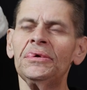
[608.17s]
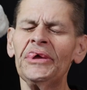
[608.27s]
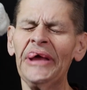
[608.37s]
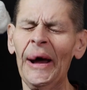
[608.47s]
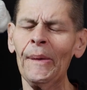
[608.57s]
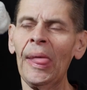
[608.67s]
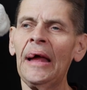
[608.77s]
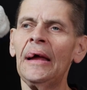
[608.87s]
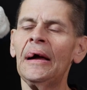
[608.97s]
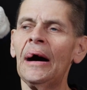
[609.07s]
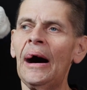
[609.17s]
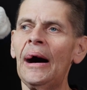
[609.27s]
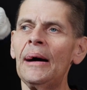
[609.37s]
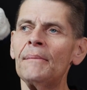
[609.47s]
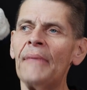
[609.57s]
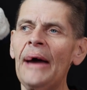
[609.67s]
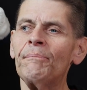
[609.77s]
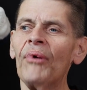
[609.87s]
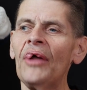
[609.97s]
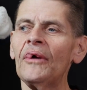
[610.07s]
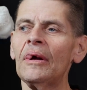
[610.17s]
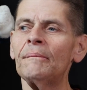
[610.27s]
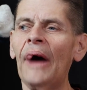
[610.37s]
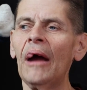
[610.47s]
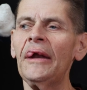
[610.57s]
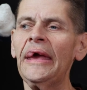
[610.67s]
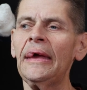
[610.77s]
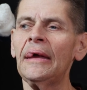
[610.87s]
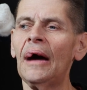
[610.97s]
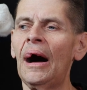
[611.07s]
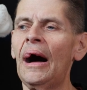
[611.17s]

Yeah. my brother Marty